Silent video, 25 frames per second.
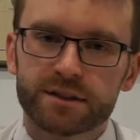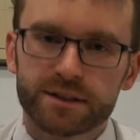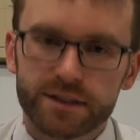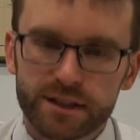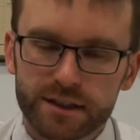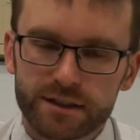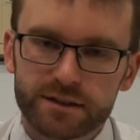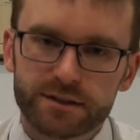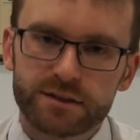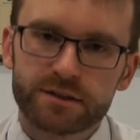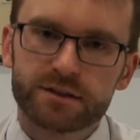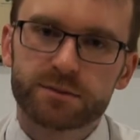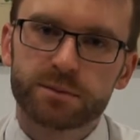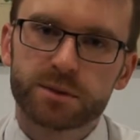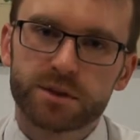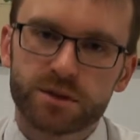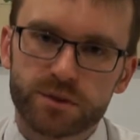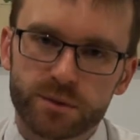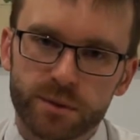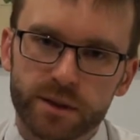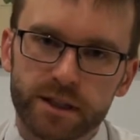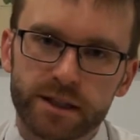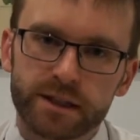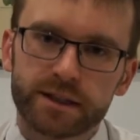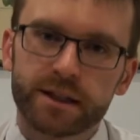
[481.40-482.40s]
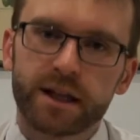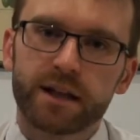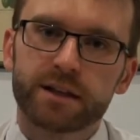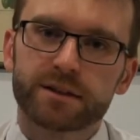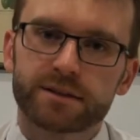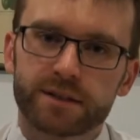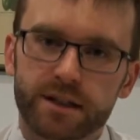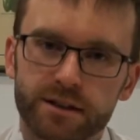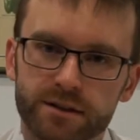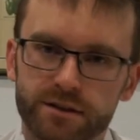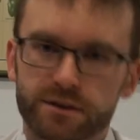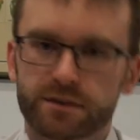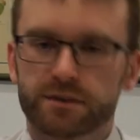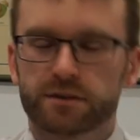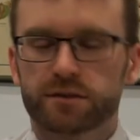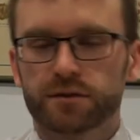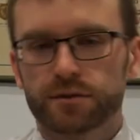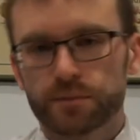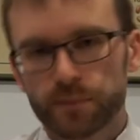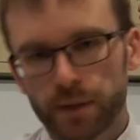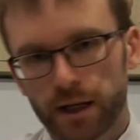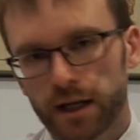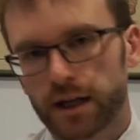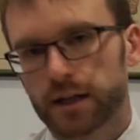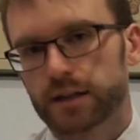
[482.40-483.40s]
distance between their centres of
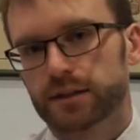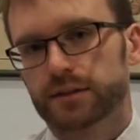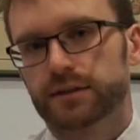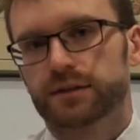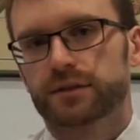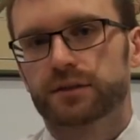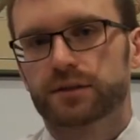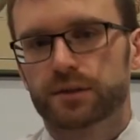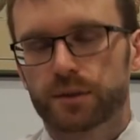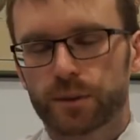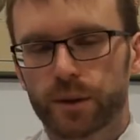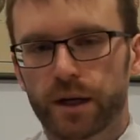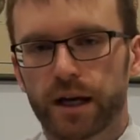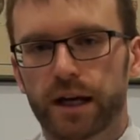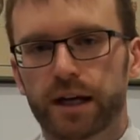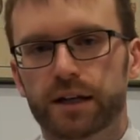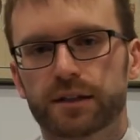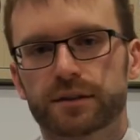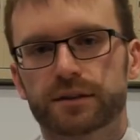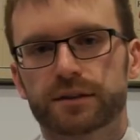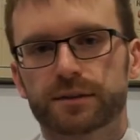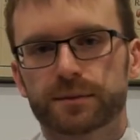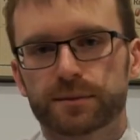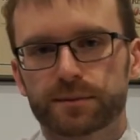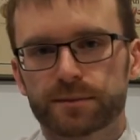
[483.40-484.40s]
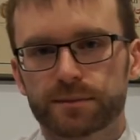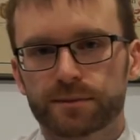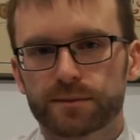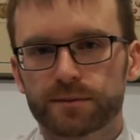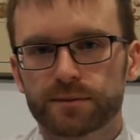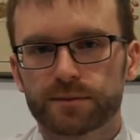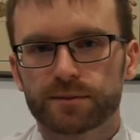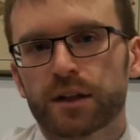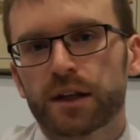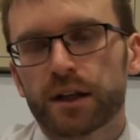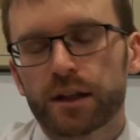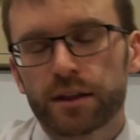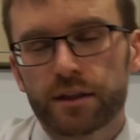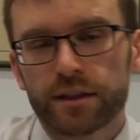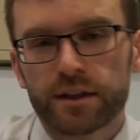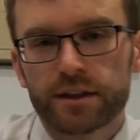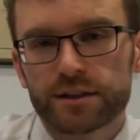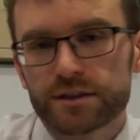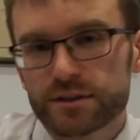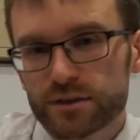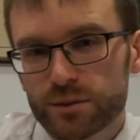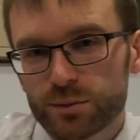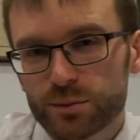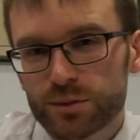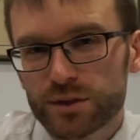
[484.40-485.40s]
mass squared. This
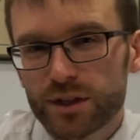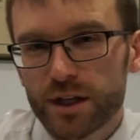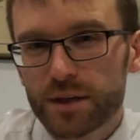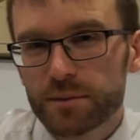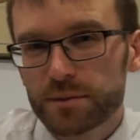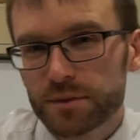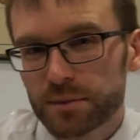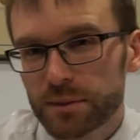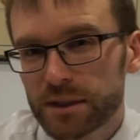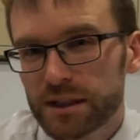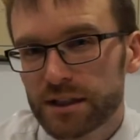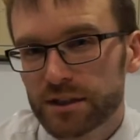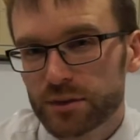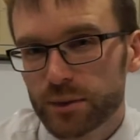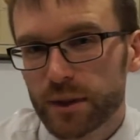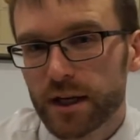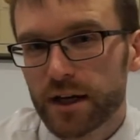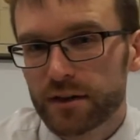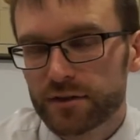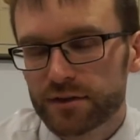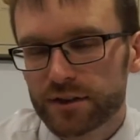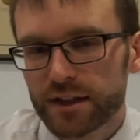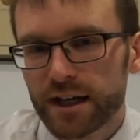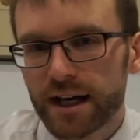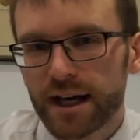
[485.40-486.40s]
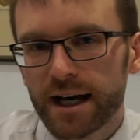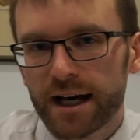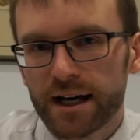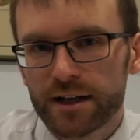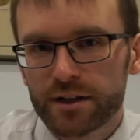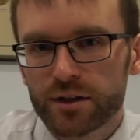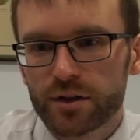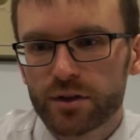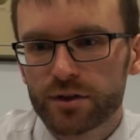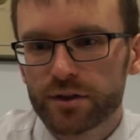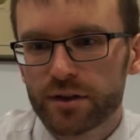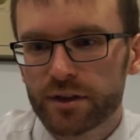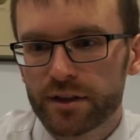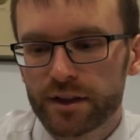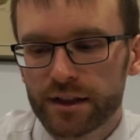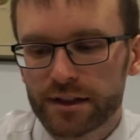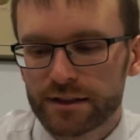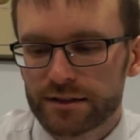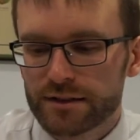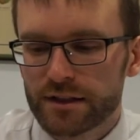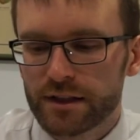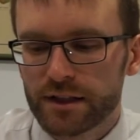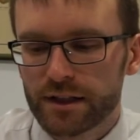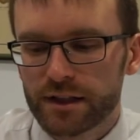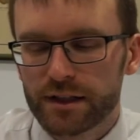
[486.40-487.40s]
sometimes means we have to add on
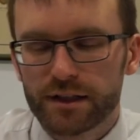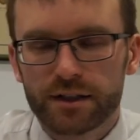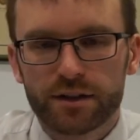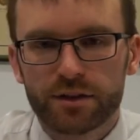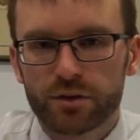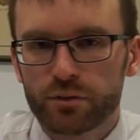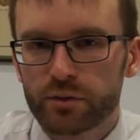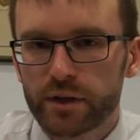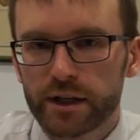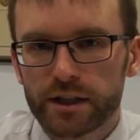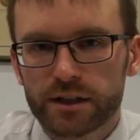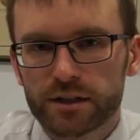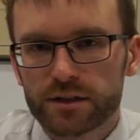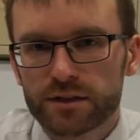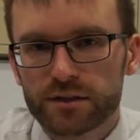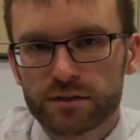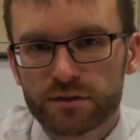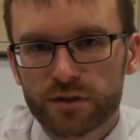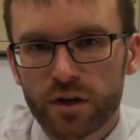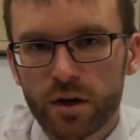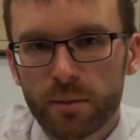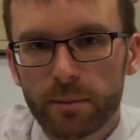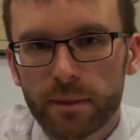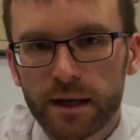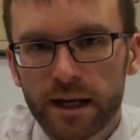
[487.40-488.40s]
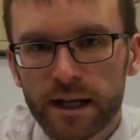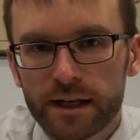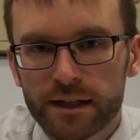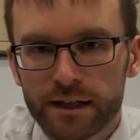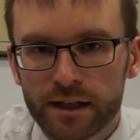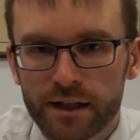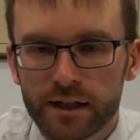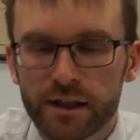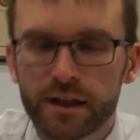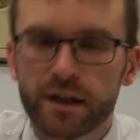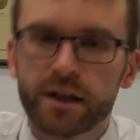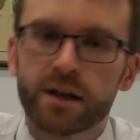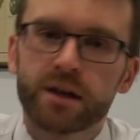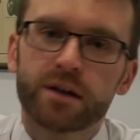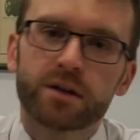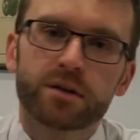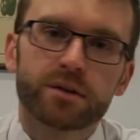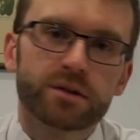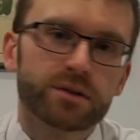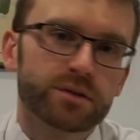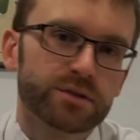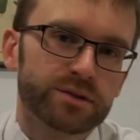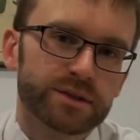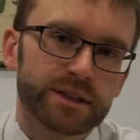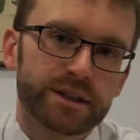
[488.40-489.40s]
things like the radius of our planet, but
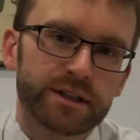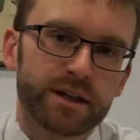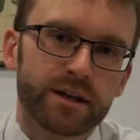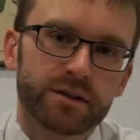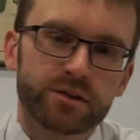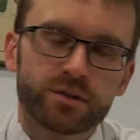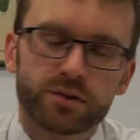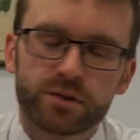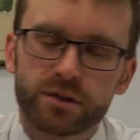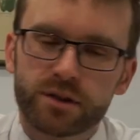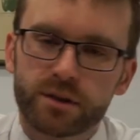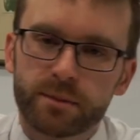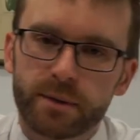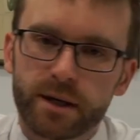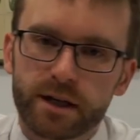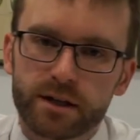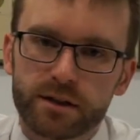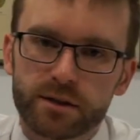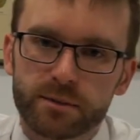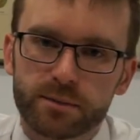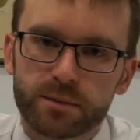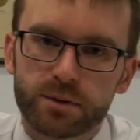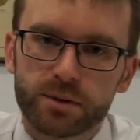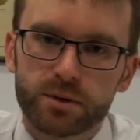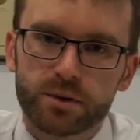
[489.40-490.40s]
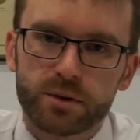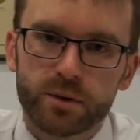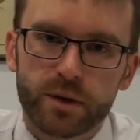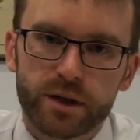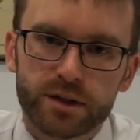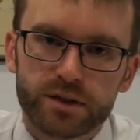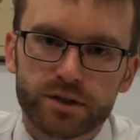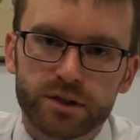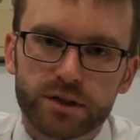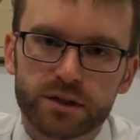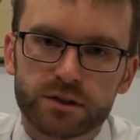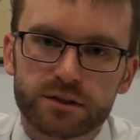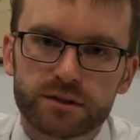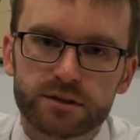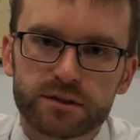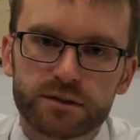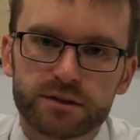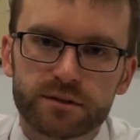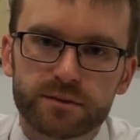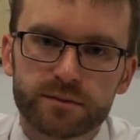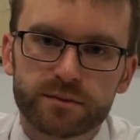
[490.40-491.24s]
you'll see that done in the back of the book questions.